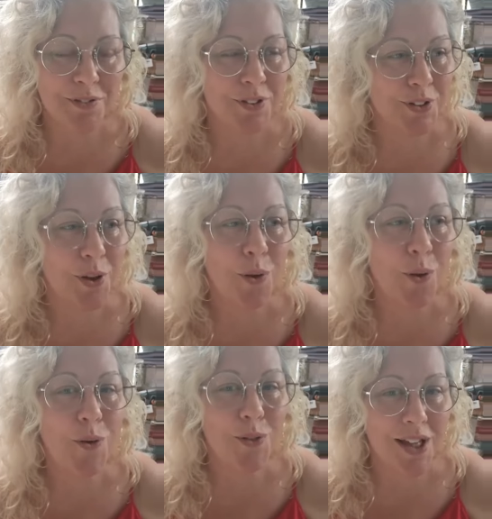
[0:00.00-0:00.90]
a
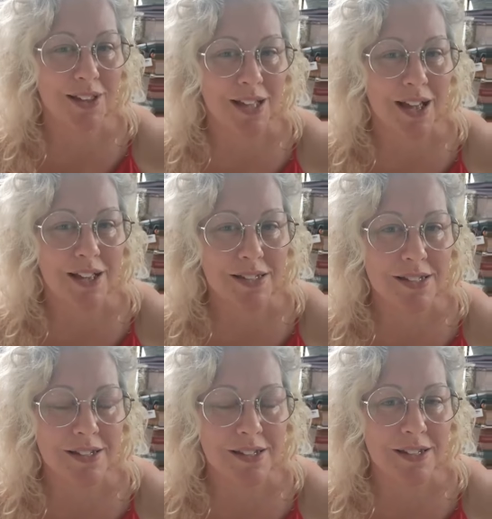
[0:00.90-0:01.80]
whole lot
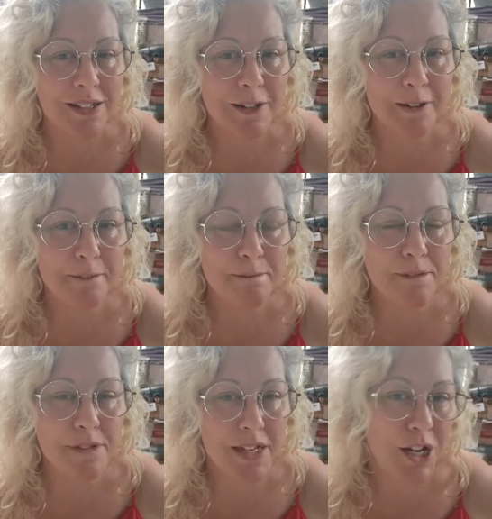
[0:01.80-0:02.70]
less
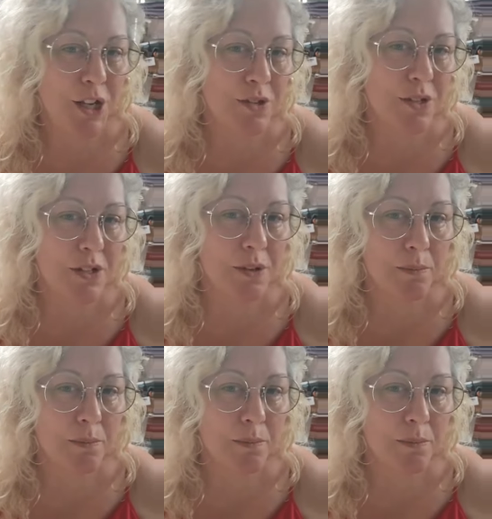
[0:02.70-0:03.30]
than I used to.